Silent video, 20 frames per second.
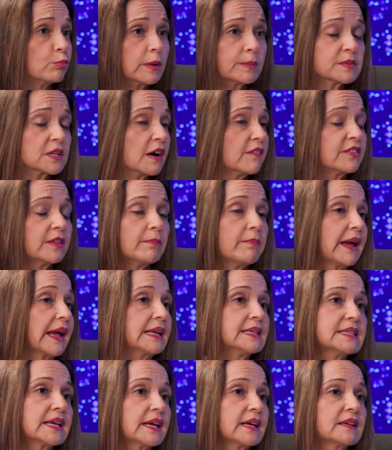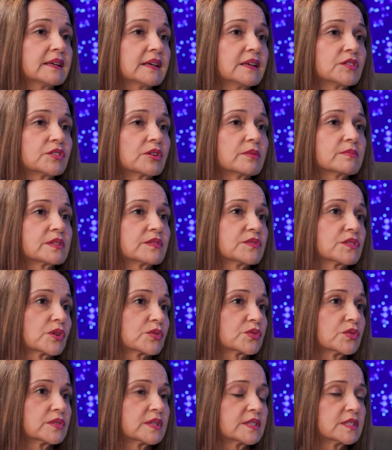ripped off the band aid in terms of
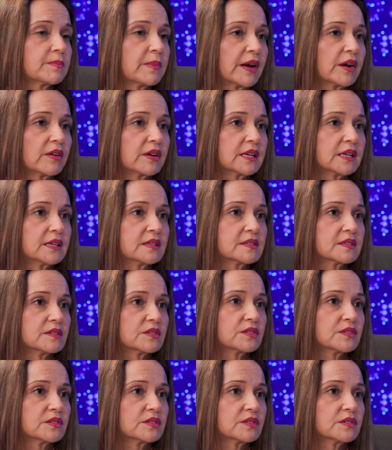social disparities.